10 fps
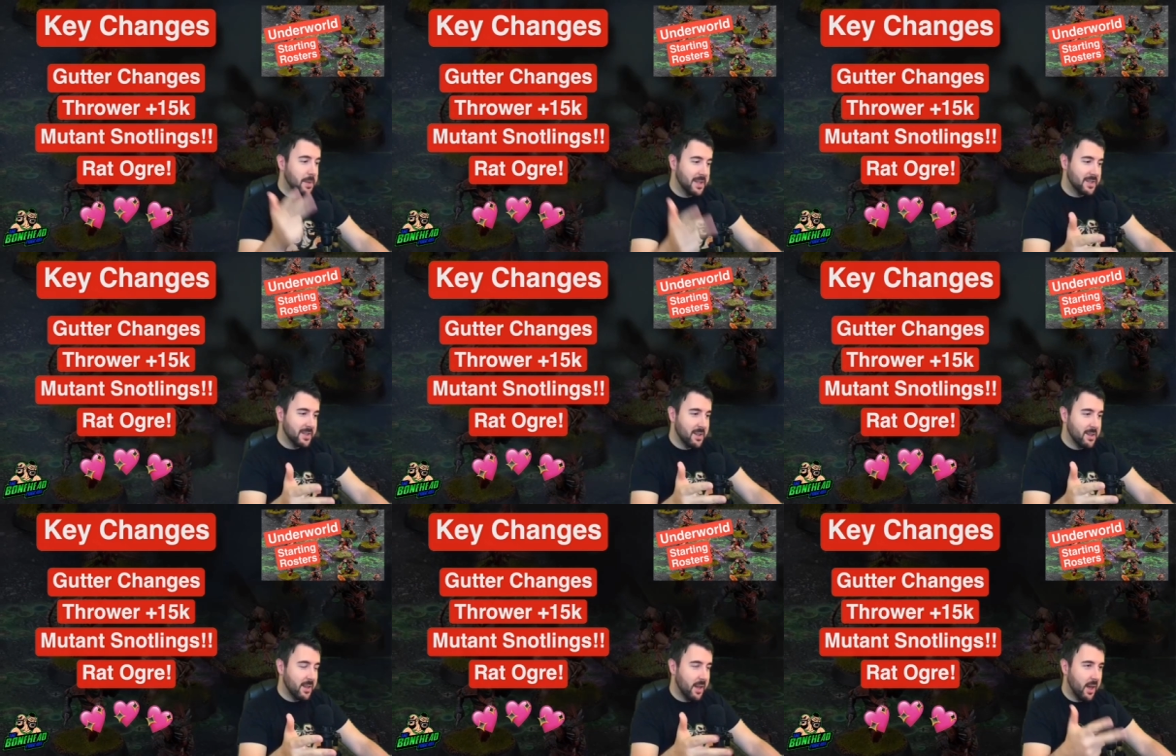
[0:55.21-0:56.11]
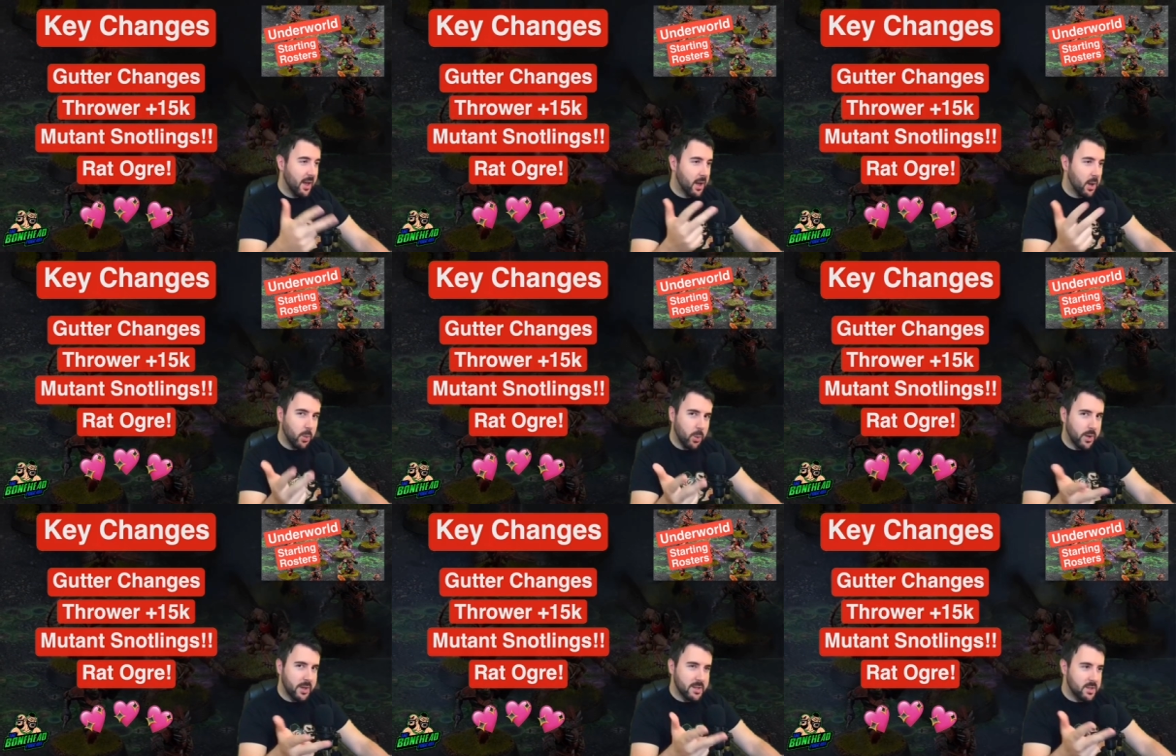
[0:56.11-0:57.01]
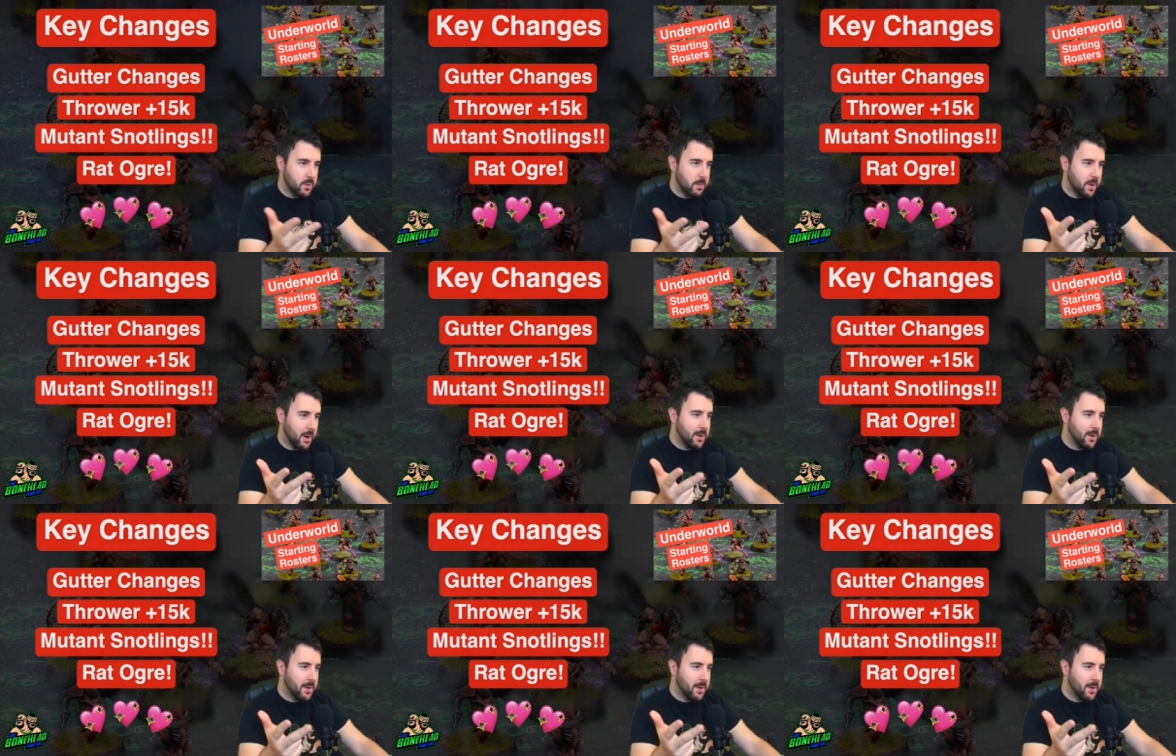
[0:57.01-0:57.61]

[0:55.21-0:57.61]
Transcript: Blitzer walk into a bar.